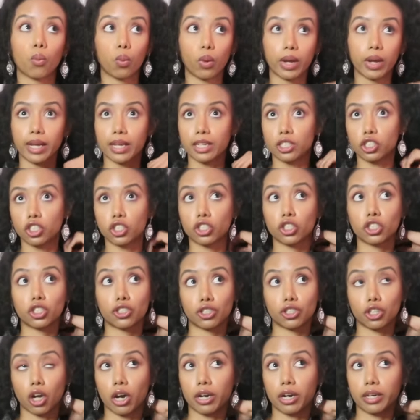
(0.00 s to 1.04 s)
which
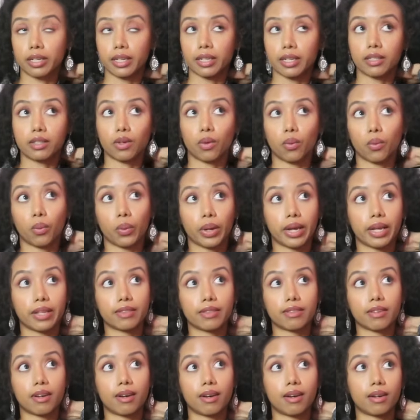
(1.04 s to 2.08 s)
started with
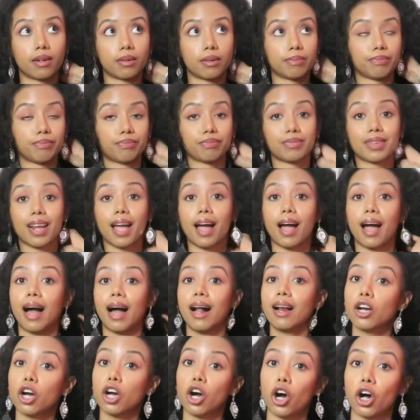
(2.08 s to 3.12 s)
um,
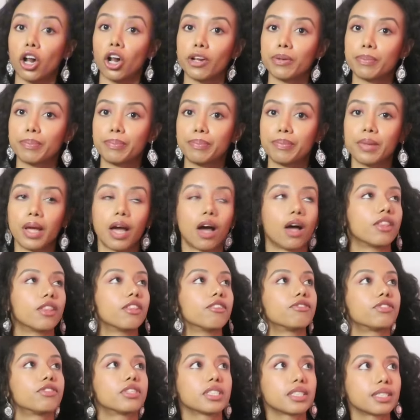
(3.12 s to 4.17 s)
alcohol.
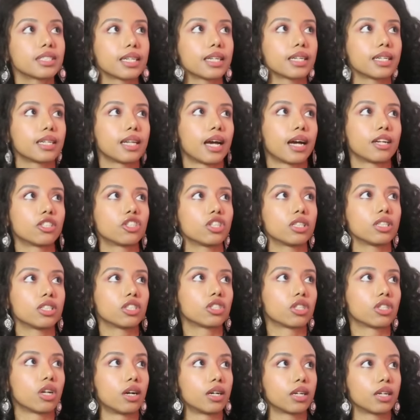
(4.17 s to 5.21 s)
The first thing it actually
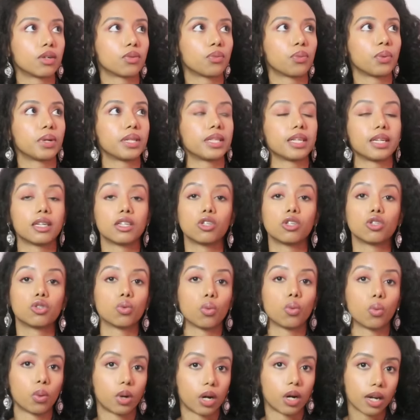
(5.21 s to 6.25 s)
started with
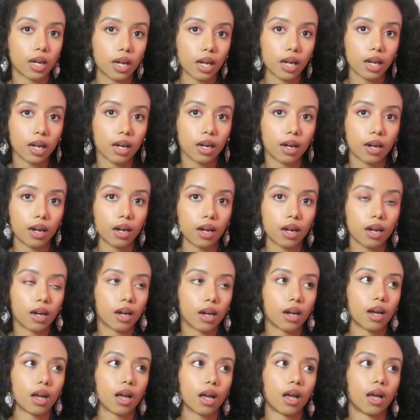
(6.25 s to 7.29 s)
is working.
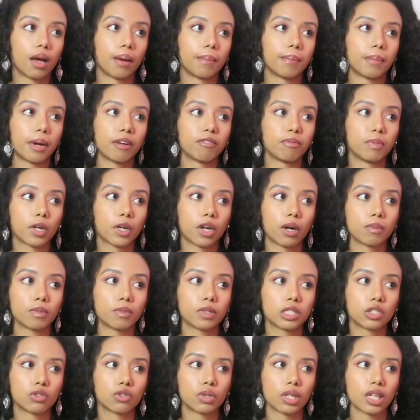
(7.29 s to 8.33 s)
Um, I become
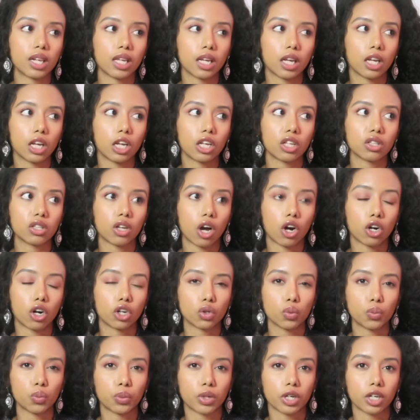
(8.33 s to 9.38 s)
this really
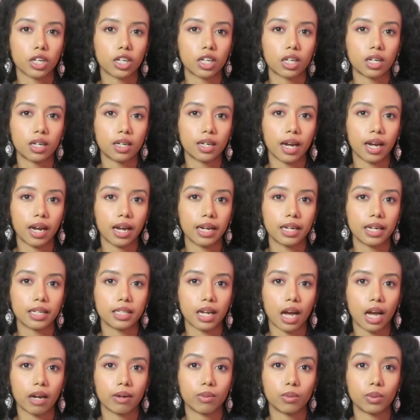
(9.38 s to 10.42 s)
hard worker
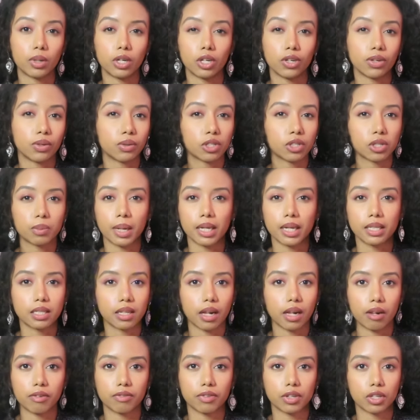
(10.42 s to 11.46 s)
and I will lose
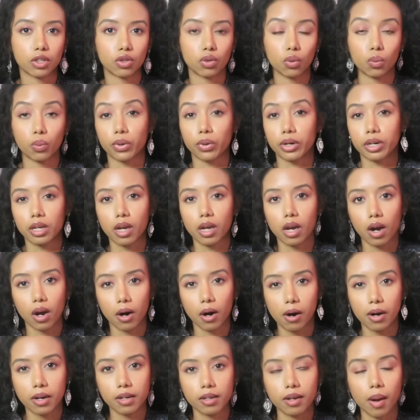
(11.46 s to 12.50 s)
myself into working
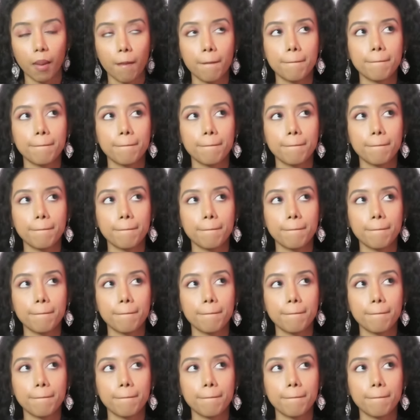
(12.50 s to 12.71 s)
hard